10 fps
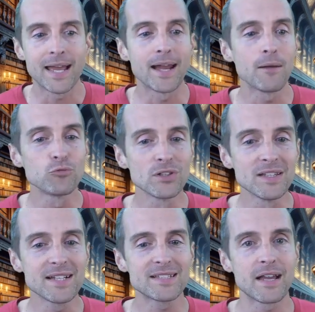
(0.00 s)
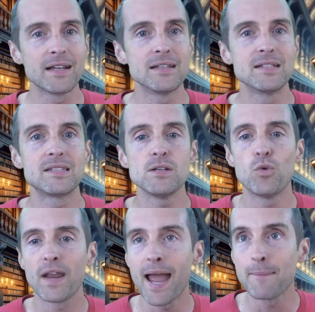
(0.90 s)
and I'm really excited to see
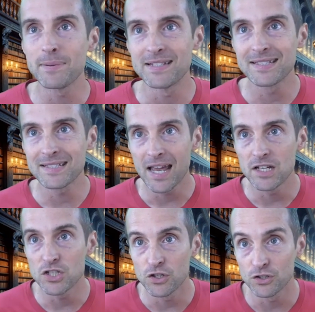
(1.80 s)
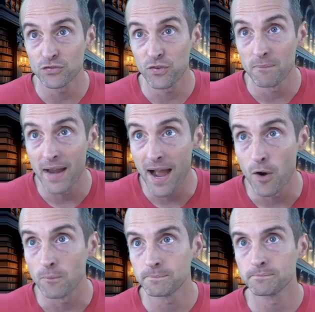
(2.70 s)
what happens 10 years from now.